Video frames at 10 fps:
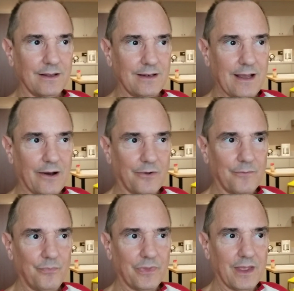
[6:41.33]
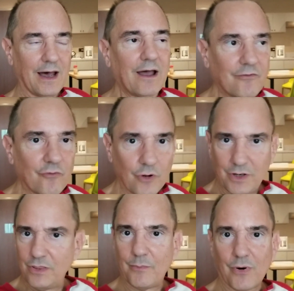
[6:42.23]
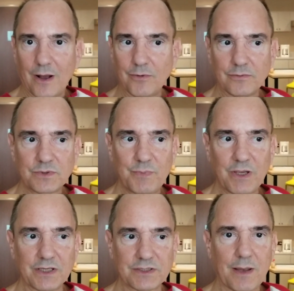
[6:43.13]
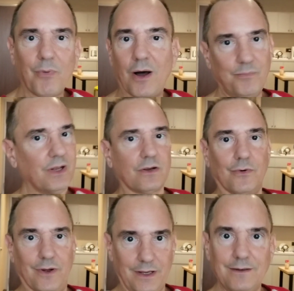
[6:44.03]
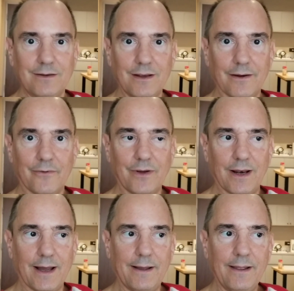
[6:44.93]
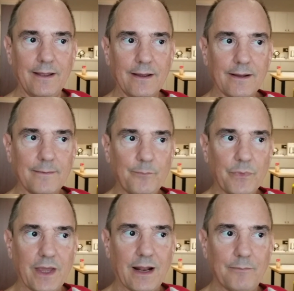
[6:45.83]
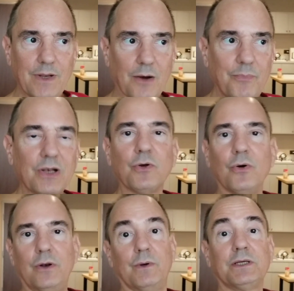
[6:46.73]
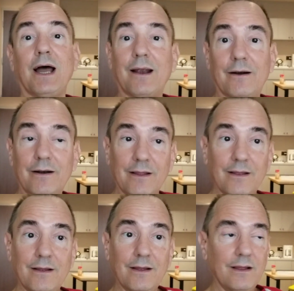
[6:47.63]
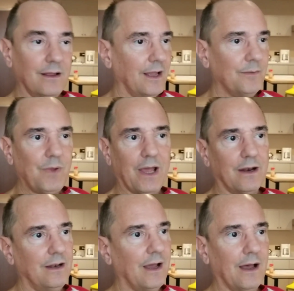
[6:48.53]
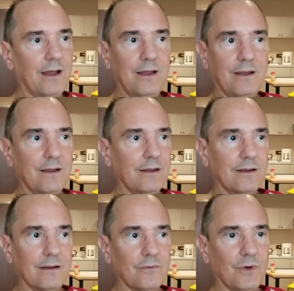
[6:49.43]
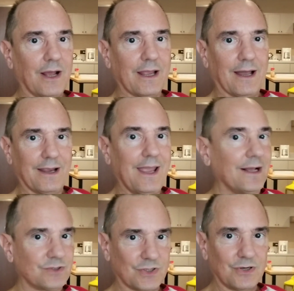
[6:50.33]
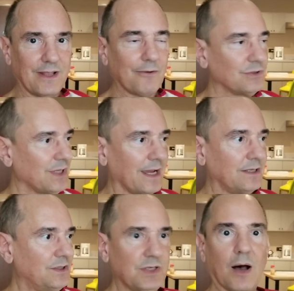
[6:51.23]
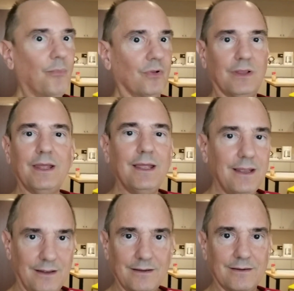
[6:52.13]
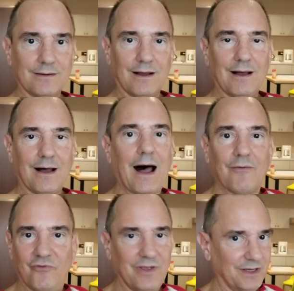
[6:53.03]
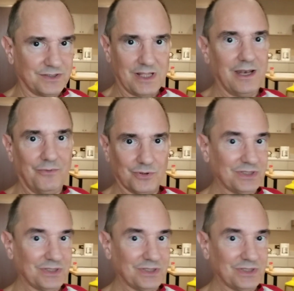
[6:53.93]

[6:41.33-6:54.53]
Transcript: now I avoided the problems because I bought Bitcoin, you know, and I and I'm now Bitcoin retired. And man, uh, when I got cancer, that was like doubly obvious that it was